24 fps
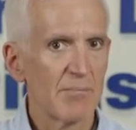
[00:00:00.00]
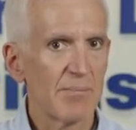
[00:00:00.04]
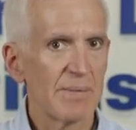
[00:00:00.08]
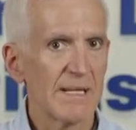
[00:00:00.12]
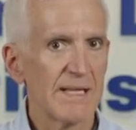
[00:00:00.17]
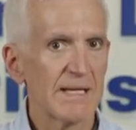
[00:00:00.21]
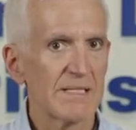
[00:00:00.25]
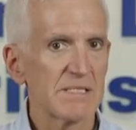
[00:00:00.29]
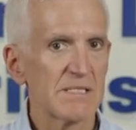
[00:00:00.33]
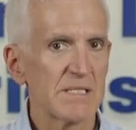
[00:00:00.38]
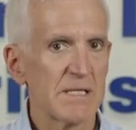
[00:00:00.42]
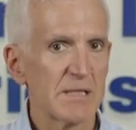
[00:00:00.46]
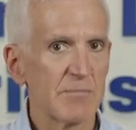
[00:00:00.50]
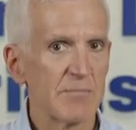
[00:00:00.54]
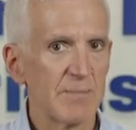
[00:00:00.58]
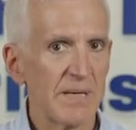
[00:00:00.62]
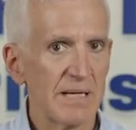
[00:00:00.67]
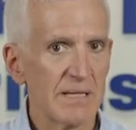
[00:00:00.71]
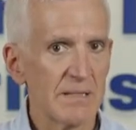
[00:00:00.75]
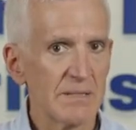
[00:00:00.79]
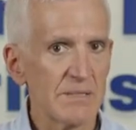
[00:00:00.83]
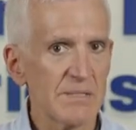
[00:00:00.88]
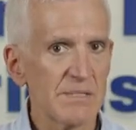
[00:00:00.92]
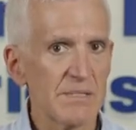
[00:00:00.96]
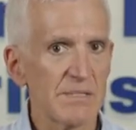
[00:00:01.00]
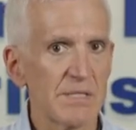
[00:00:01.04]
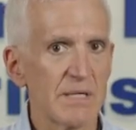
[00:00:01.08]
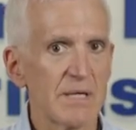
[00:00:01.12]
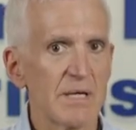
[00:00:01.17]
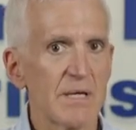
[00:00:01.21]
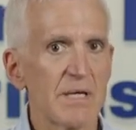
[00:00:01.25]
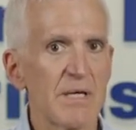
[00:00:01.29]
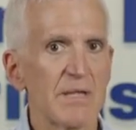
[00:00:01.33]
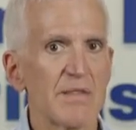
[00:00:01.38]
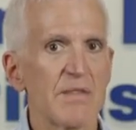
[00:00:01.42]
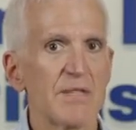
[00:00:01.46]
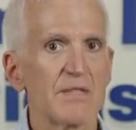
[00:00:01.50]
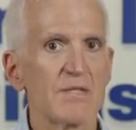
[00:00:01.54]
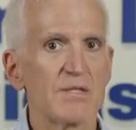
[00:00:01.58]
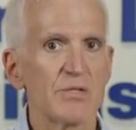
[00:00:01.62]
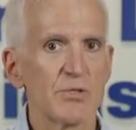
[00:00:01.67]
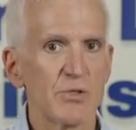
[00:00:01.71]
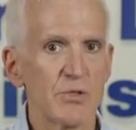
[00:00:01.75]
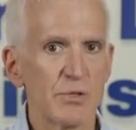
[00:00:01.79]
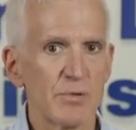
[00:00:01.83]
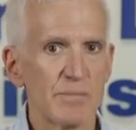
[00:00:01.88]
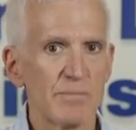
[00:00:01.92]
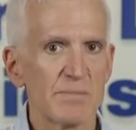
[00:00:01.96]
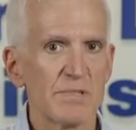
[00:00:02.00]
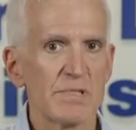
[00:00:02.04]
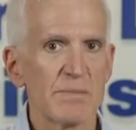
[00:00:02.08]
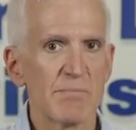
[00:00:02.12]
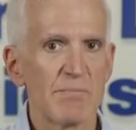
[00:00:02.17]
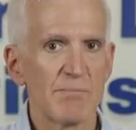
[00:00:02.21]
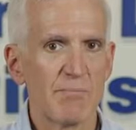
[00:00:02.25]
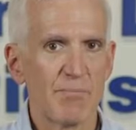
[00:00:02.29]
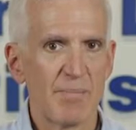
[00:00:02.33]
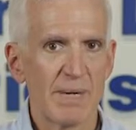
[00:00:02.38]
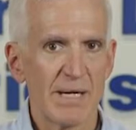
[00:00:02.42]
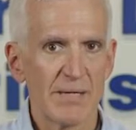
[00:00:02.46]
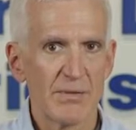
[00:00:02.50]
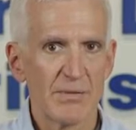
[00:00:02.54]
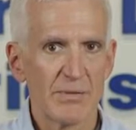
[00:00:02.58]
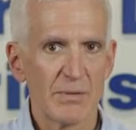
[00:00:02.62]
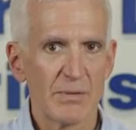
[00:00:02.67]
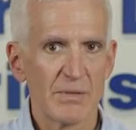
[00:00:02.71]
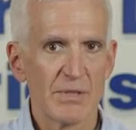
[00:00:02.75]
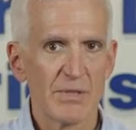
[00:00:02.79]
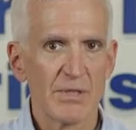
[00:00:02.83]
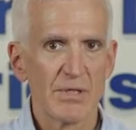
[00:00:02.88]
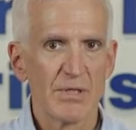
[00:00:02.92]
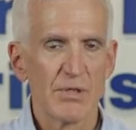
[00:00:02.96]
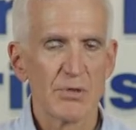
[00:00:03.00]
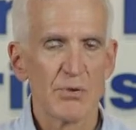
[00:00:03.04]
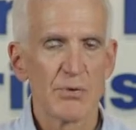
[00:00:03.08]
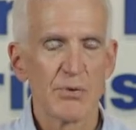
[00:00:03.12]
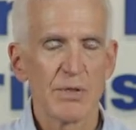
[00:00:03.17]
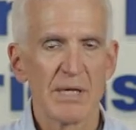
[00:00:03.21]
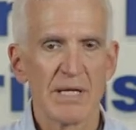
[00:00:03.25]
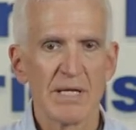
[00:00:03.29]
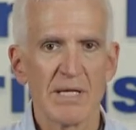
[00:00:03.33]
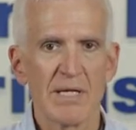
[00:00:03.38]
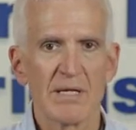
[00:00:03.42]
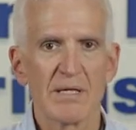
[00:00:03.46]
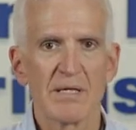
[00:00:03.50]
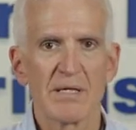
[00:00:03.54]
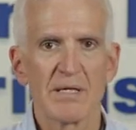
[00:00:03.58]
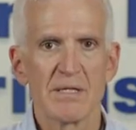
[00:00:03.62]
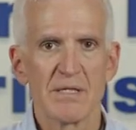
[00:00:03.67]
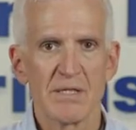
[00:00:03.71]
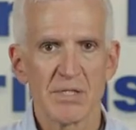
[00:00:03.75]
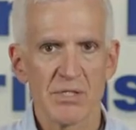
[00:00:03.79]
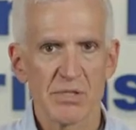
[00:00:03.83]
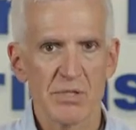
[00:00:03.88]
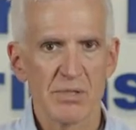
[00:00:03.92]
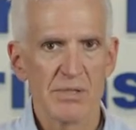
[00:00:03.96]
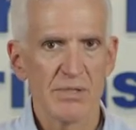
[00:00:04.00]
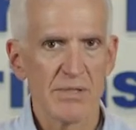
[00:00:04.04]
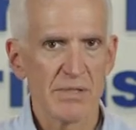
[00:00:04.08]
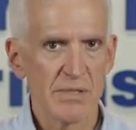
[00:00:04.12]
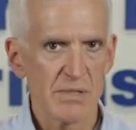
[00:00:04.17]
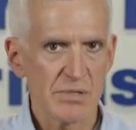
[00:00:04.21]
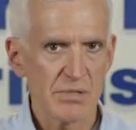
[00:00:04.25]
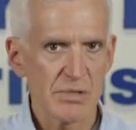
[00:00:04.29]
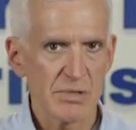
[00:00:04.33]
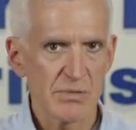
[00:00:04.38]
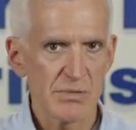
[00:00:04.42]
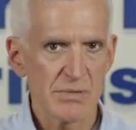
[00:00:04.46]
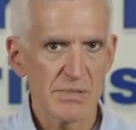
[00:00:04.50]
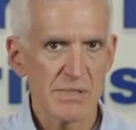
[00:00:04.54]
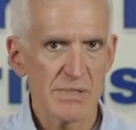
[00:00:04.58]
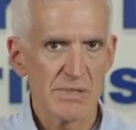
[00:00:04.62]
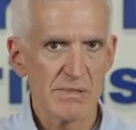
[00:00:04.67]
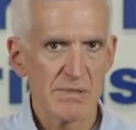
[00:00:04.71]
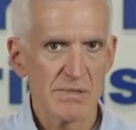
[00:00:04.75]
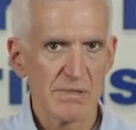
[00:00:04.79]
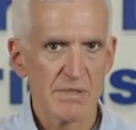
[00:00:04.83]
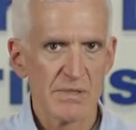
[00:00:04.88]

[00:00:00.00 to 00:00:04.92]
plastic melts, and then the tubes buckle, creating additional issues.